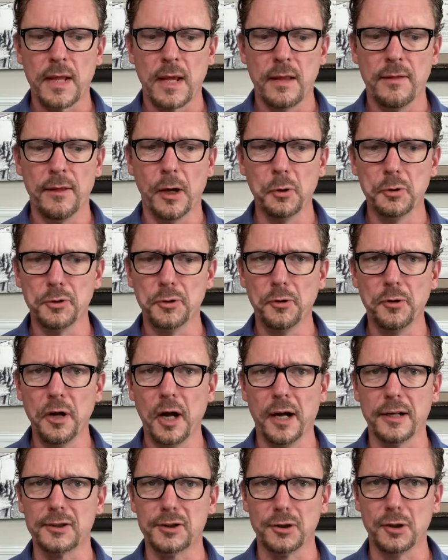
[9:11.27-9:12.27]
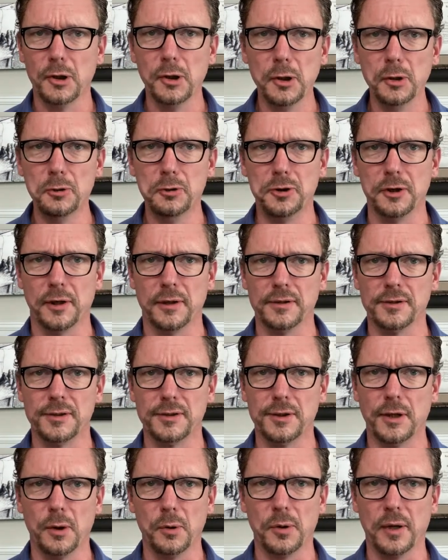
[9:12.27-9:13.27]
Those are not solutions,
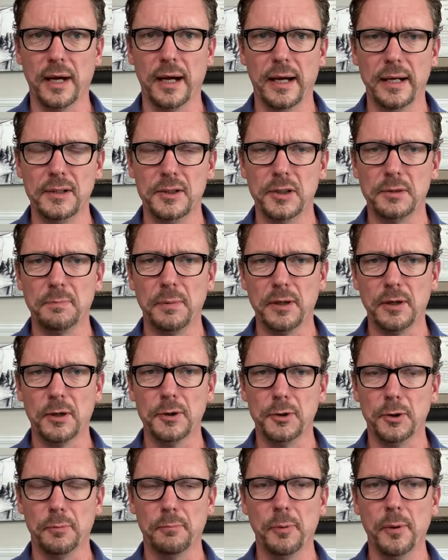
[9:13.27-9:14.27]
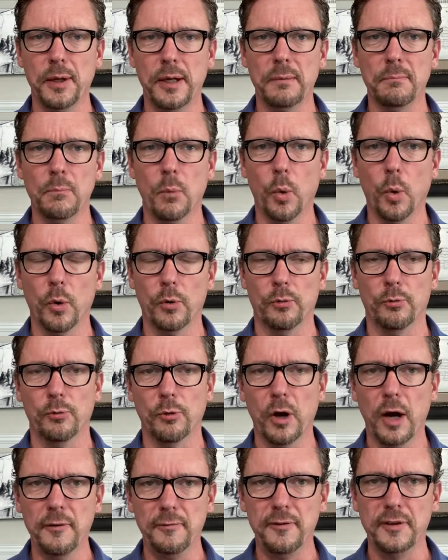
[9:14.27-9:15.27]
okay? Just because you're putting more
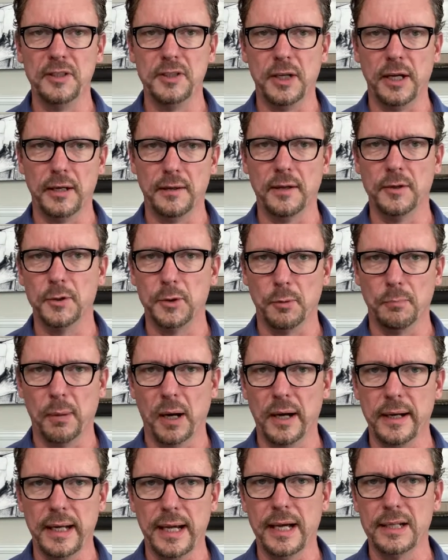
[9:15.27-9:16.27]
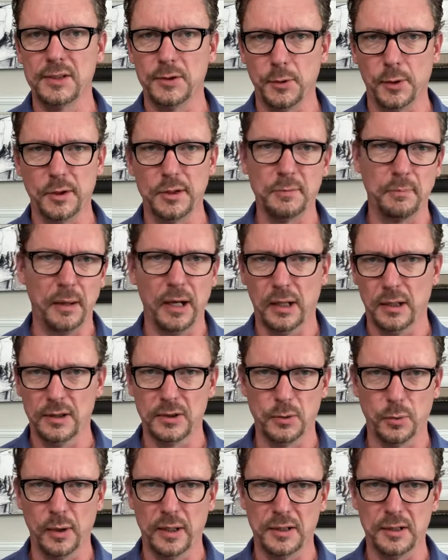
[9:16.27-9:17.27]
roughage in that your body has to expel as
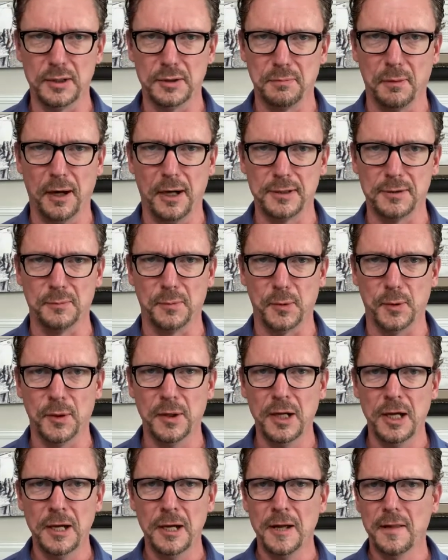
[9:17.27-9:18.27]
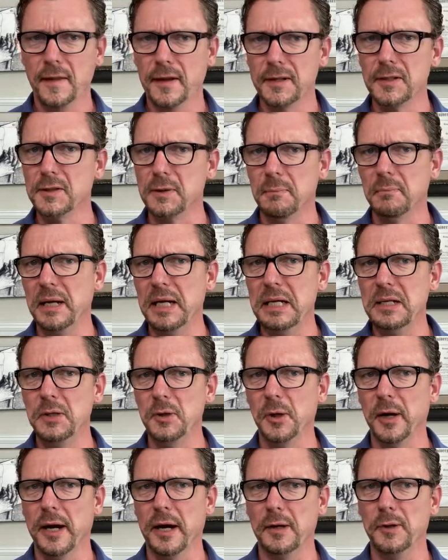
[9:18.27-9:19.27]
quickly as possible, that doesn't mean
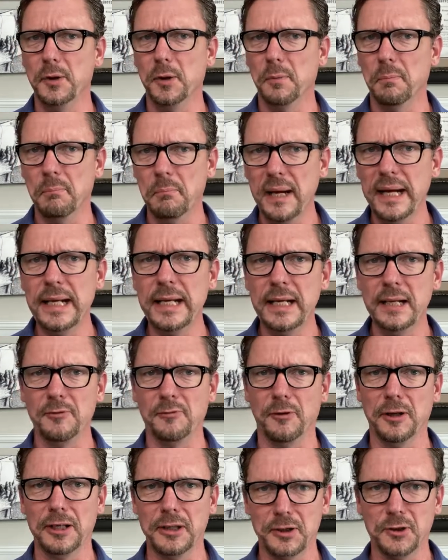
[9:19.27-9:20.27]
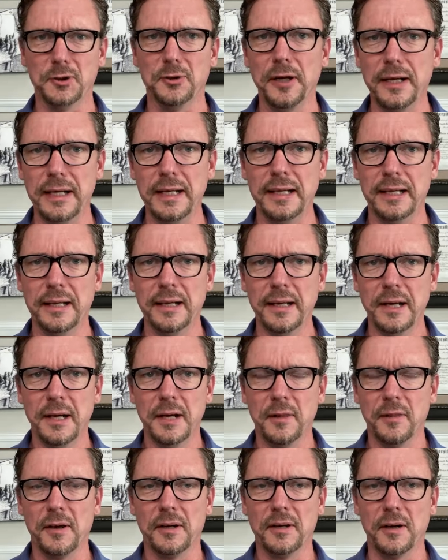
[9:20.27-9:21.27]
you're meaningfully treating
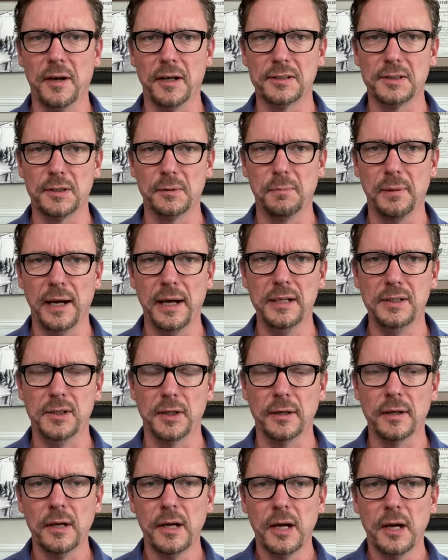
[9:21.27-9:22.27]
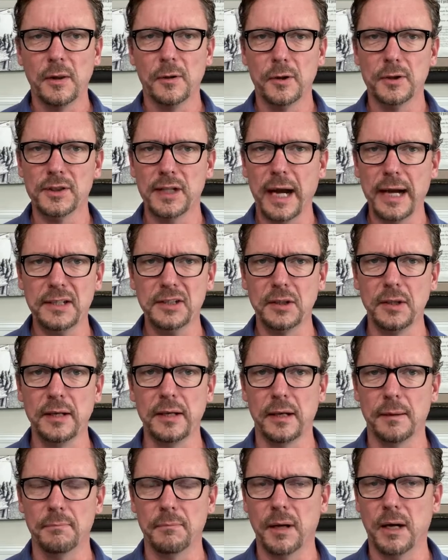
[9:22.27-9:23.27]
the constipation. There's actually
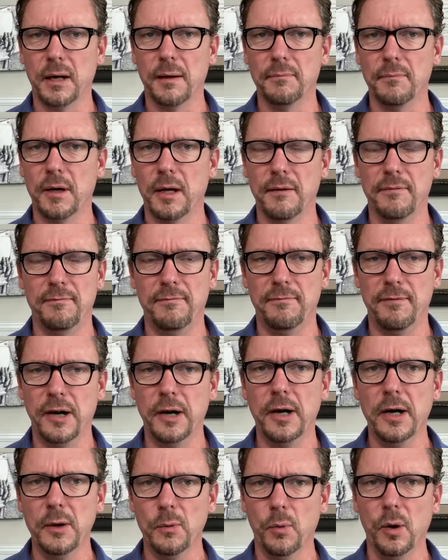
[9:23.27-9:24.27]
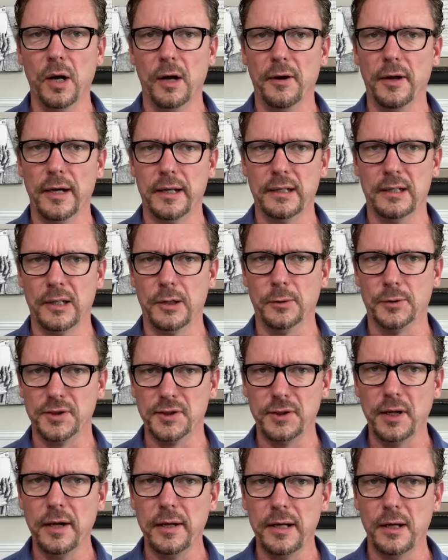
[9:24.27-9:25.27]
a very well done little
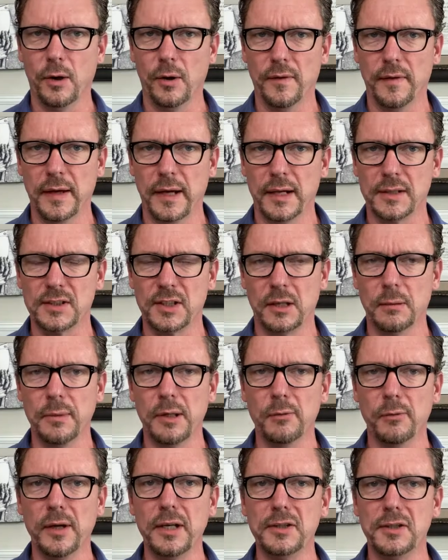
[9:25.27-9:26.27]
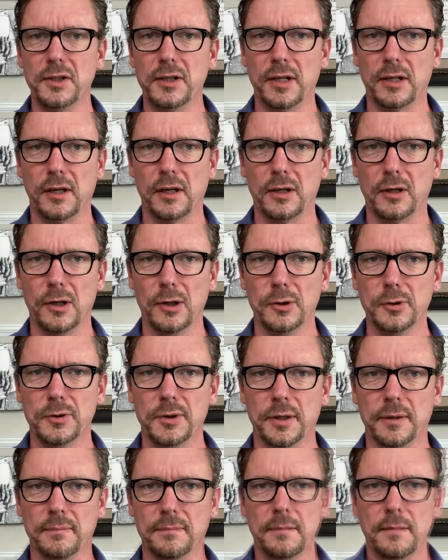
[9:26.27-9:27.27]
study on this. Let me read you the
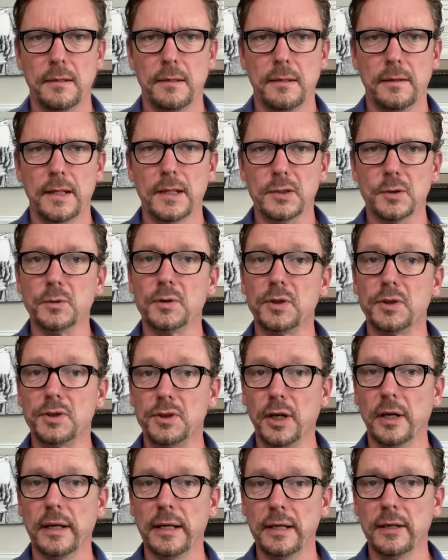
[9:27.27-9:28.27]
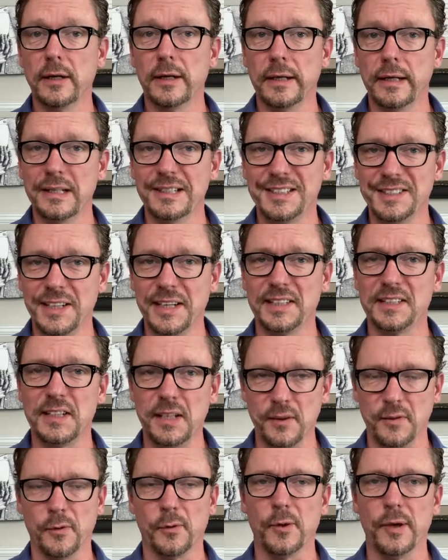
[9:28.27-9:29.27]
conclusion. This was a study done in
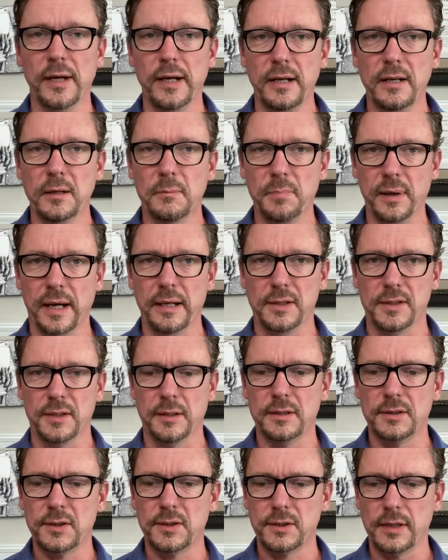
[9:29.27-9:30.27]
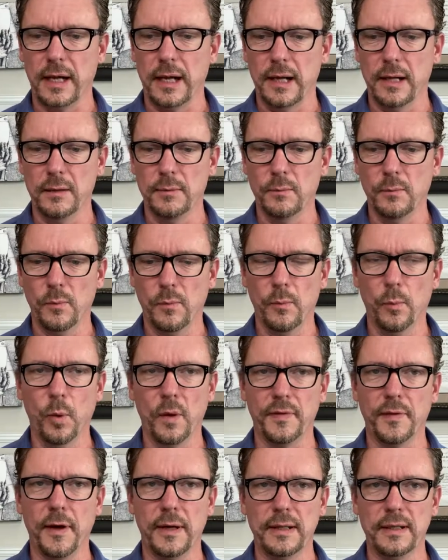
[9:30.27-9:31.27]
63 patients, and
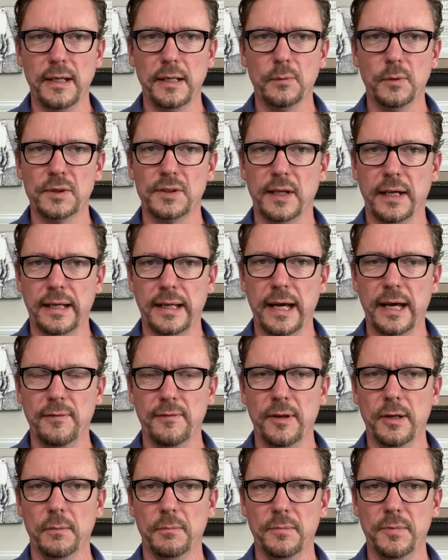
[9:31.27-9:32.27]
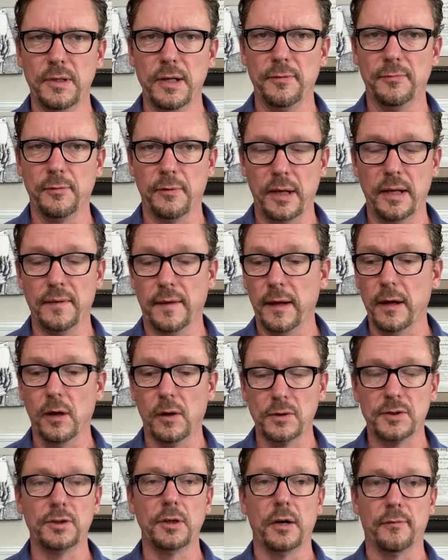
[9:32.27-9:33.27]
what they did was they gave them different, and they all
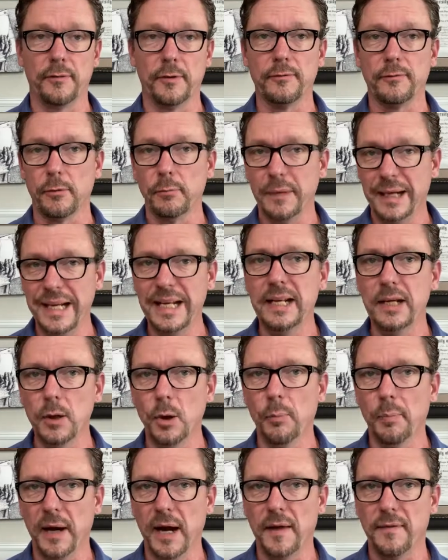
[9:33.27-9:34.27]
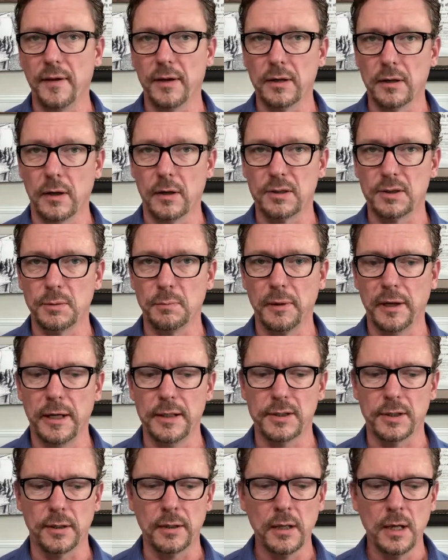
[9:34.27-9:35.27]
suffered from idiopathic
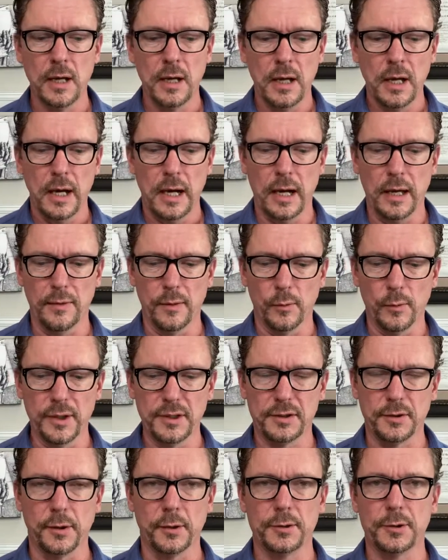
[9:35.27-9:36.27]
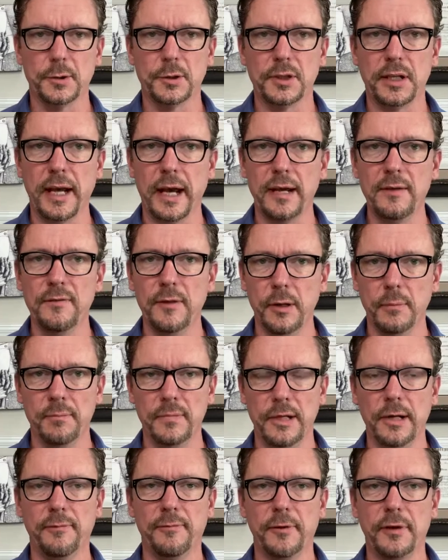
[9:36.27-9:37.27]
constipation. And the researchers gave them
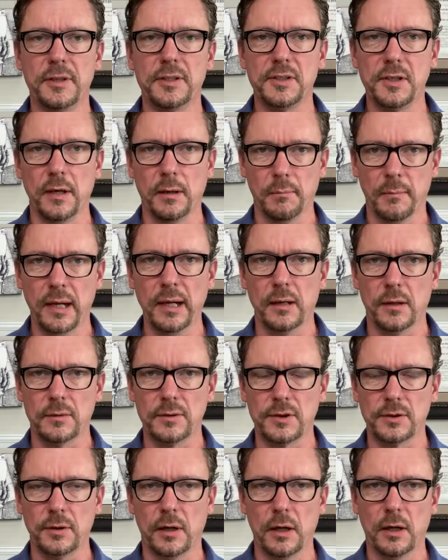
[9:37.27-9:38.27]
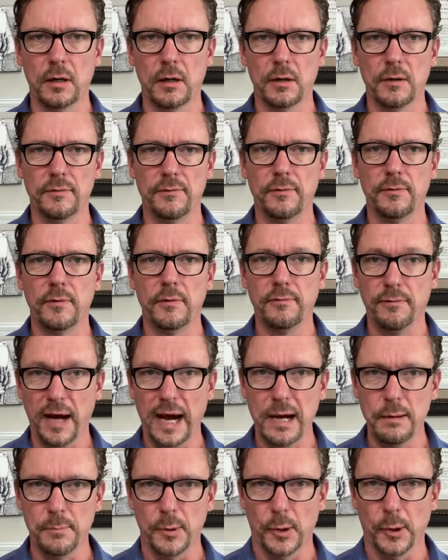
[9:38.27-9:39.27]
different amounts of
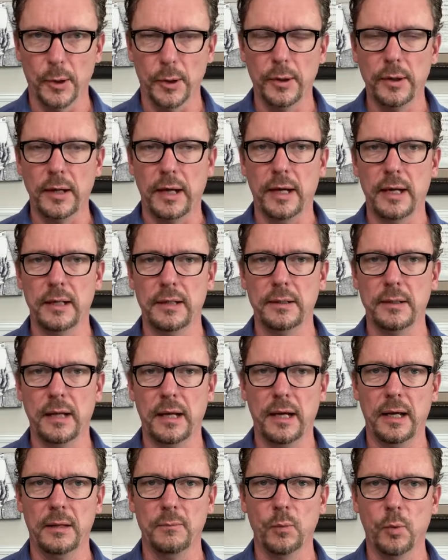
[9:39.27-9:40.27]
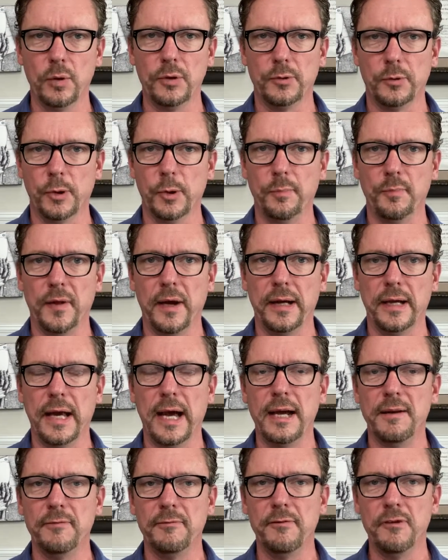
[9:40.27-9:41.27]
fiber, and one group they
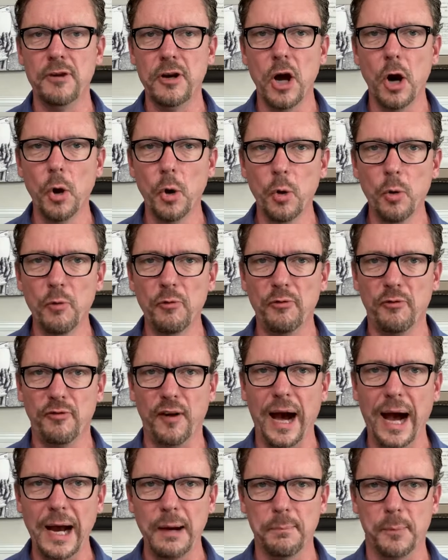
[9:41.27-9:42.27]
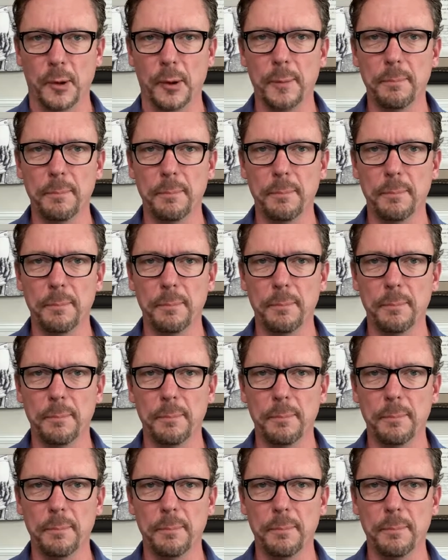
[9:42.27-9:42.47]
gave no fiber.